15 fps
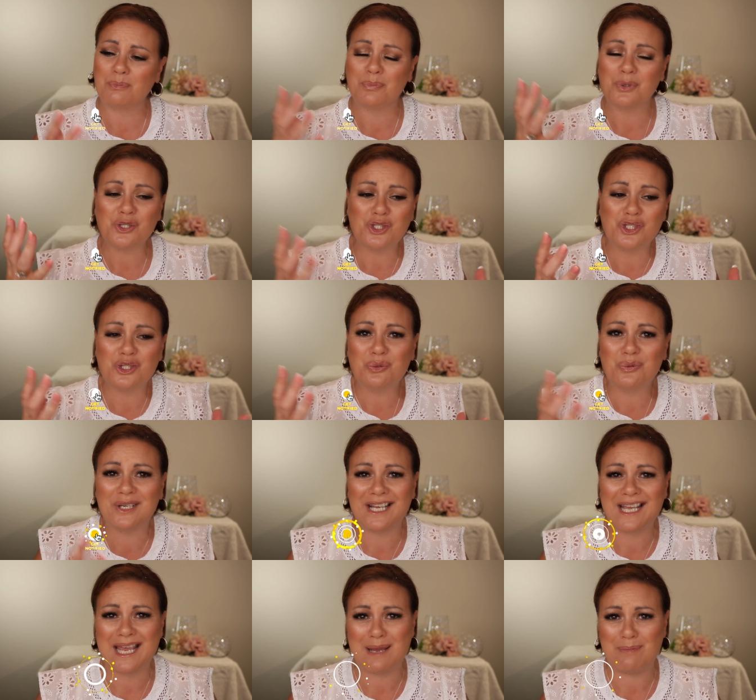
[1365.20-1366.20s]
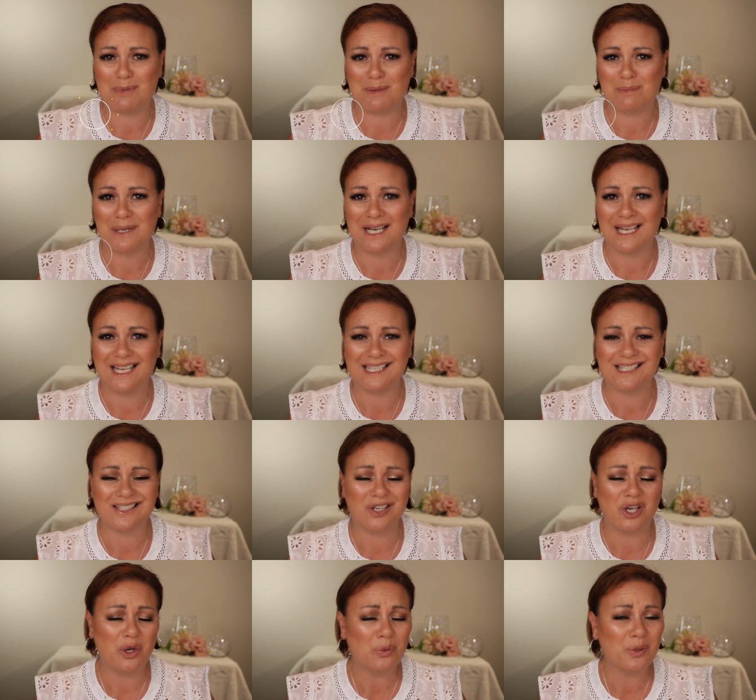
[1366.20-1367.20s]
puts you in a happy place?
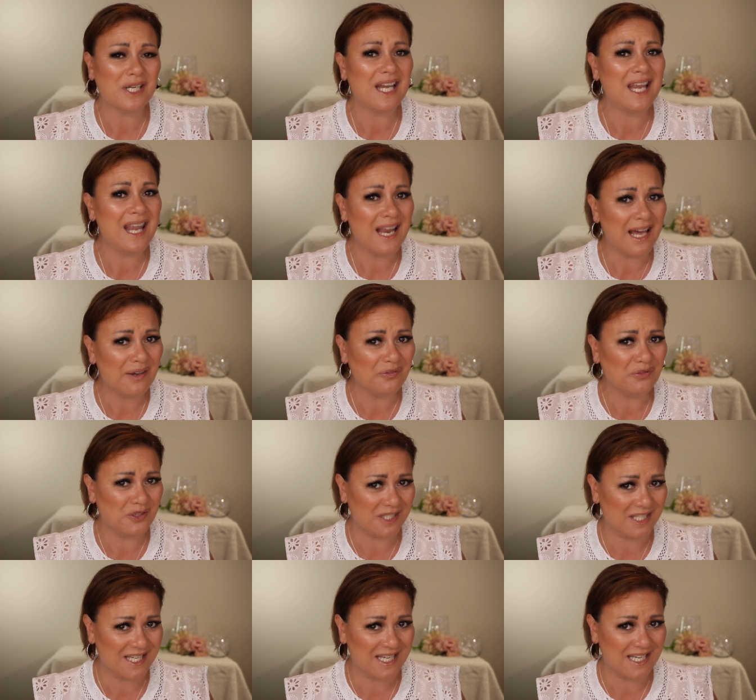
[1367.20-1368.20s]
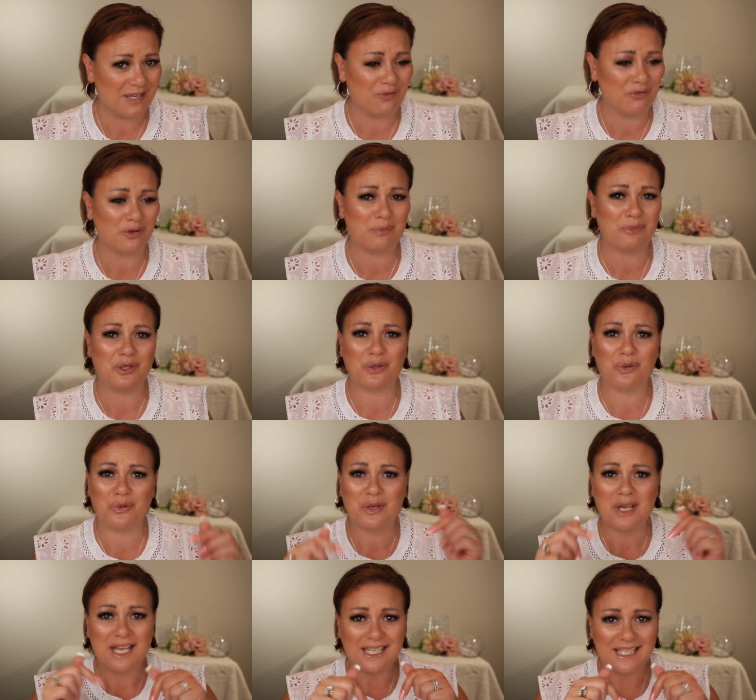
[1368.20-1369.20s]
I would love to hear from
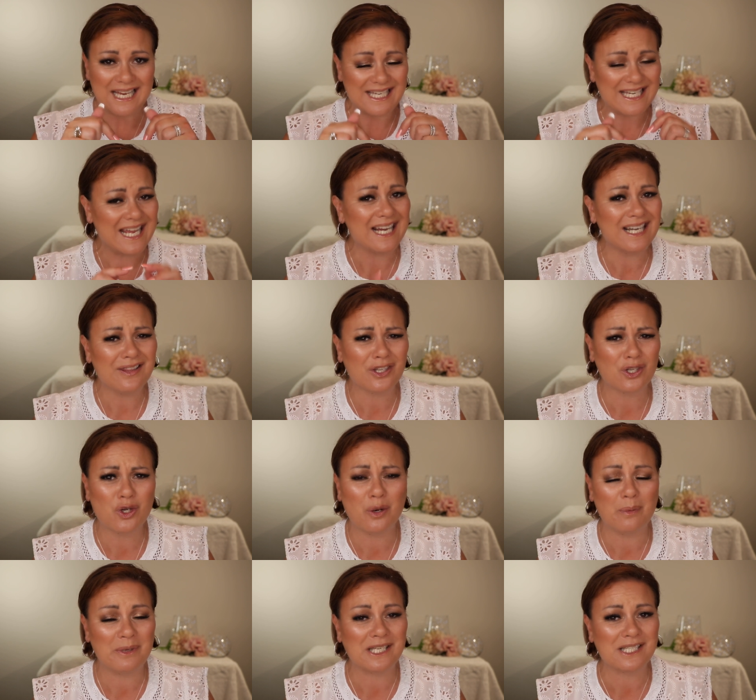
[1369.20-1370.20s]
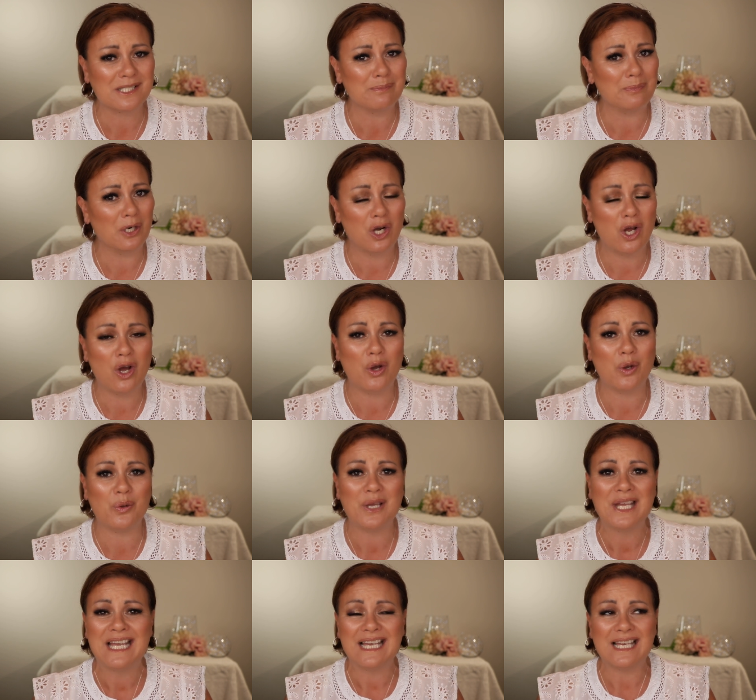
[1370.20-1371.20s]
you down in the comments
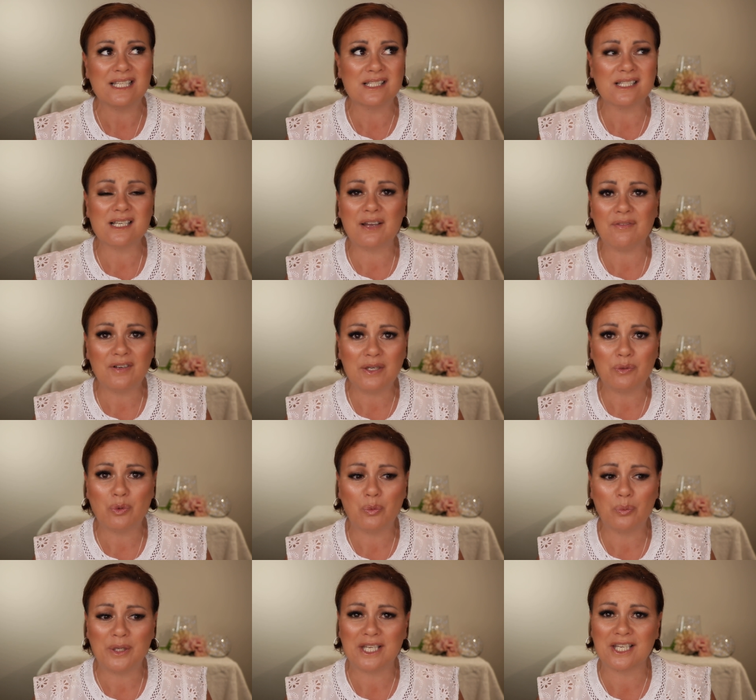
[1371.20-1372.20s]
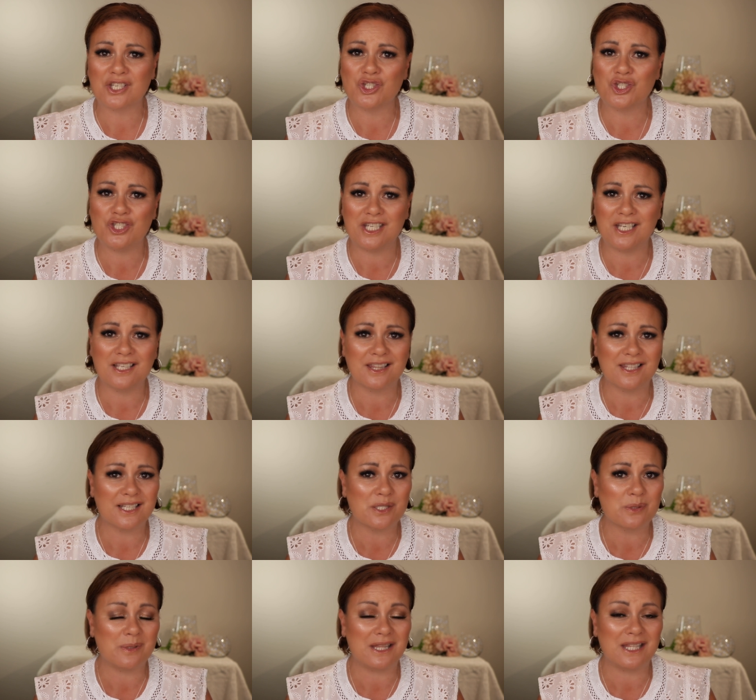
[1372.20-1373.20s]
below. It's lovely when we can share
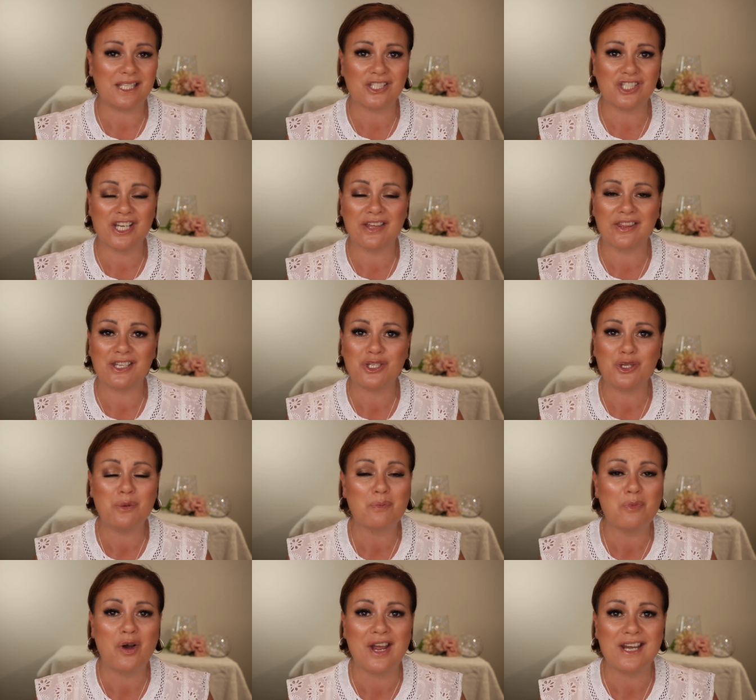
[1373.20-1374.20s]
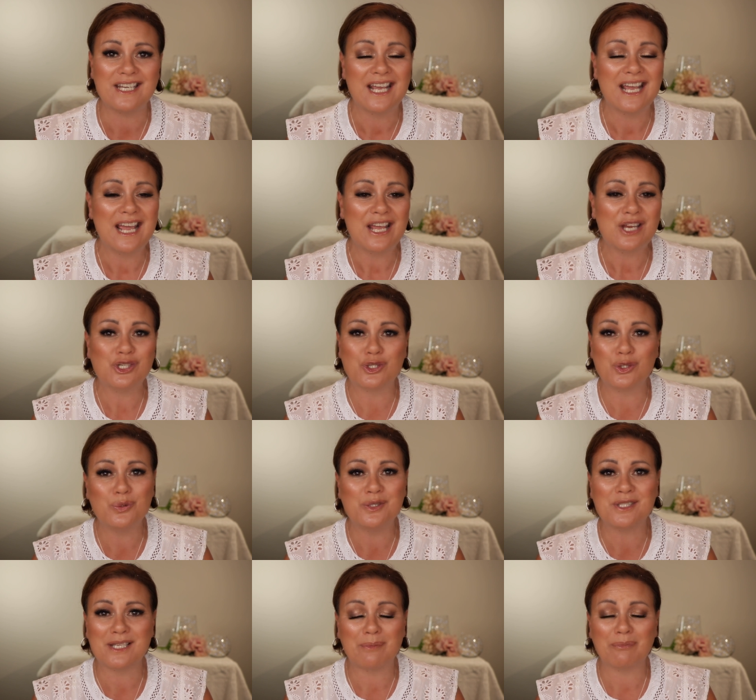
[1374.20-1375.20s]
things with each other. You might
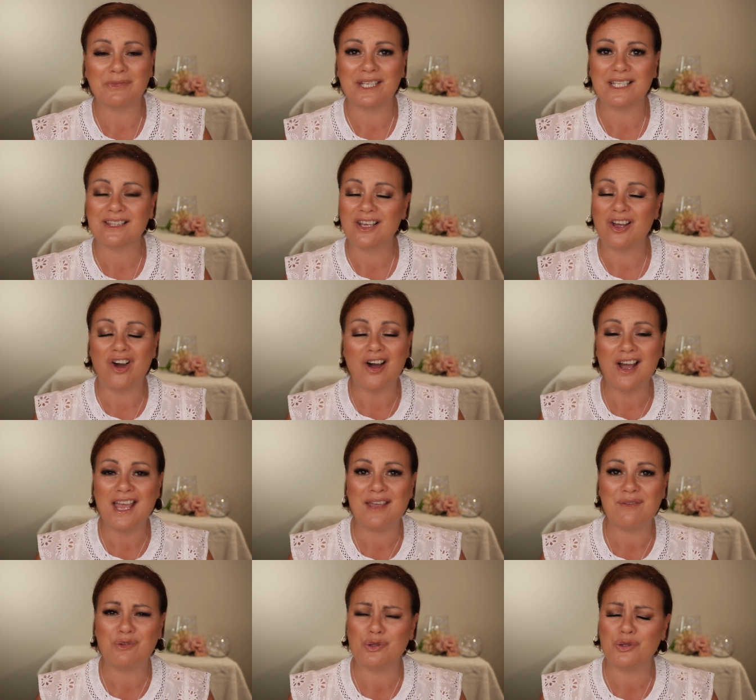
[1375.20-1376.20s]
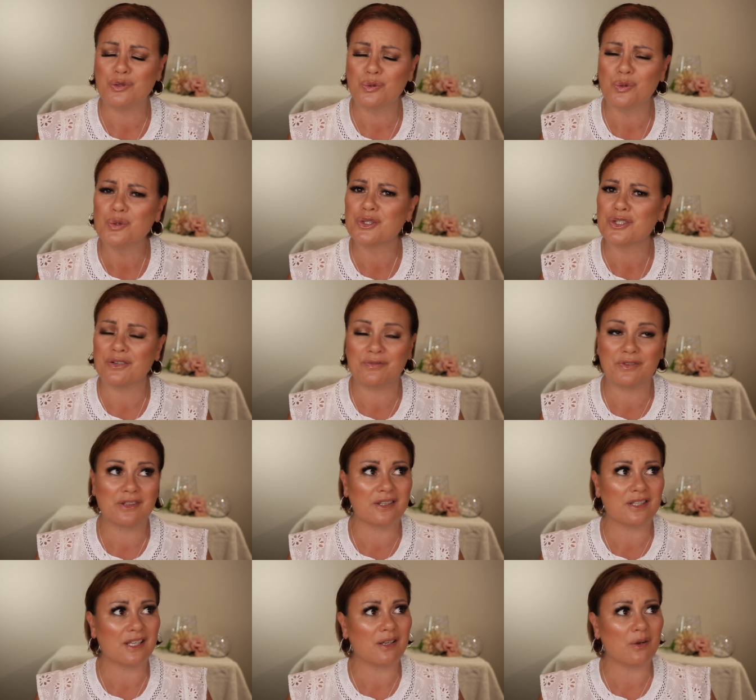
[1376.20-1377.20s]
do something that I haven't thought of
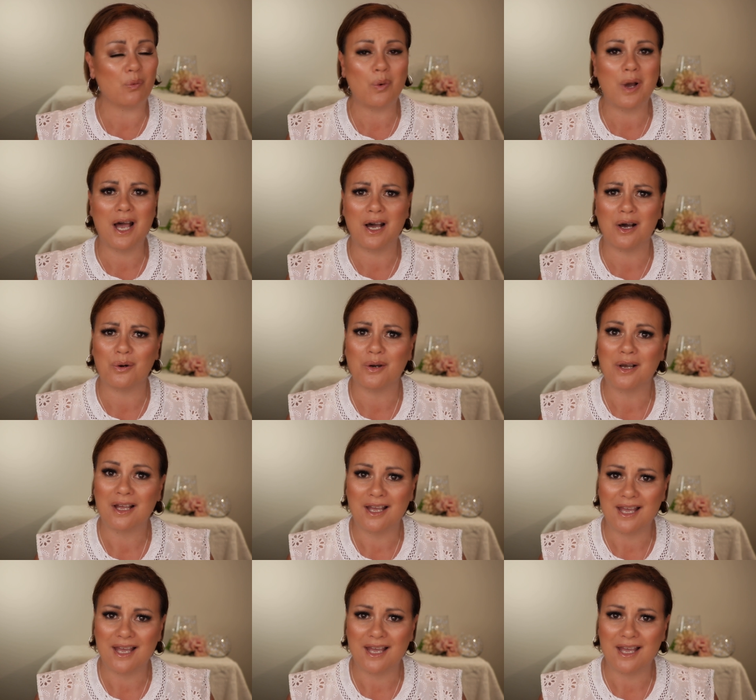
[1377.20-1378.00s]
and think, wow,